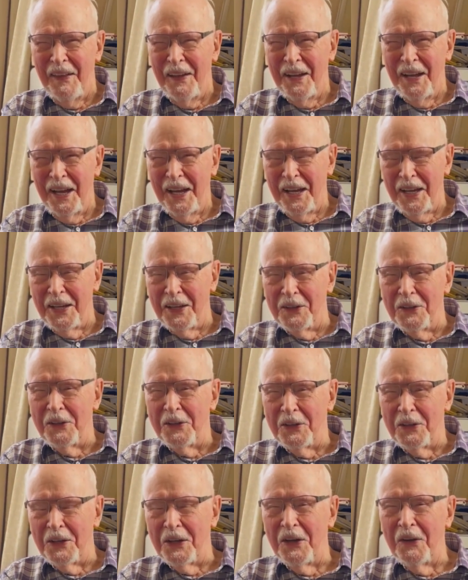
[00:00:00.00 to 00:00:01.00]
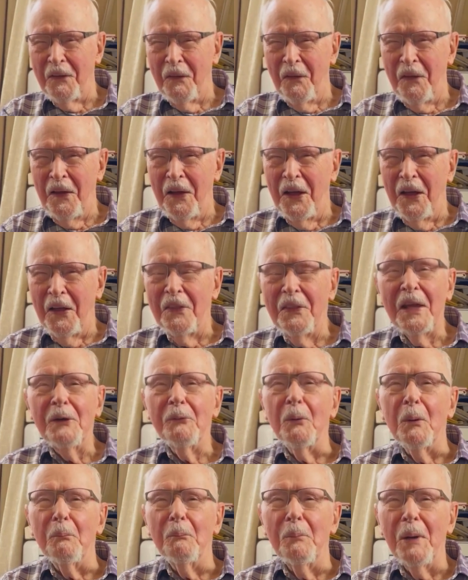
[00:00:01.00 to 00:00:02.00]
And they
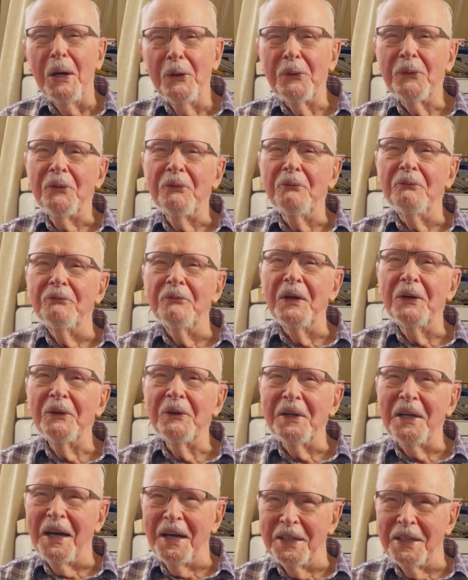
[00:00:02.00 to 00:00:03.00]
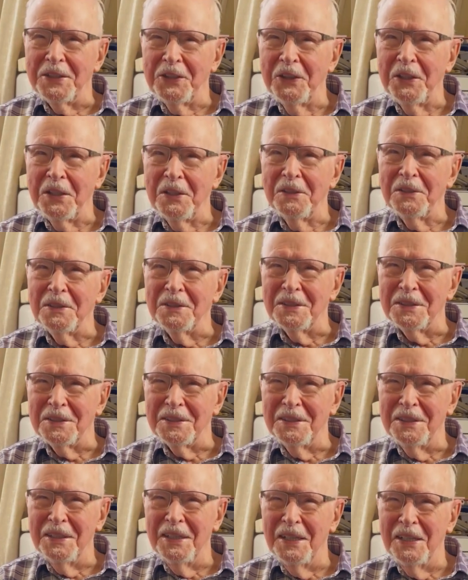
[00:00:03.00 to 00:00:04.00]
were both very articulate
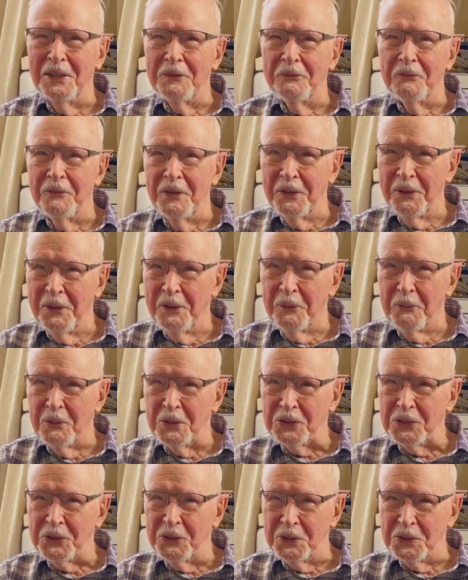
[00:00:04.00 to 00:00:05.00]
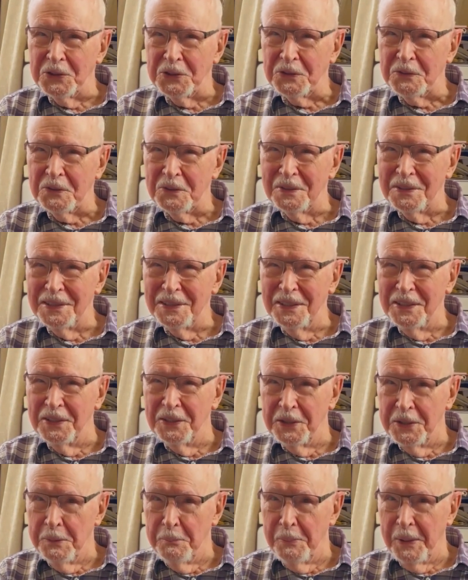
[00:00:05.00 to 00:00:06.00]
and very resourceful in
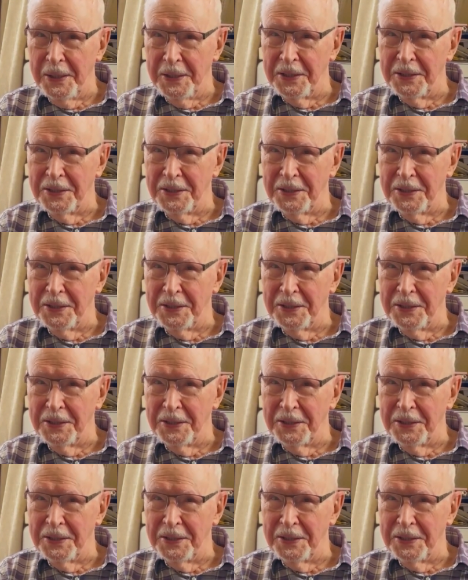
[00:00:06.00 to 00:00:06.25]
debate.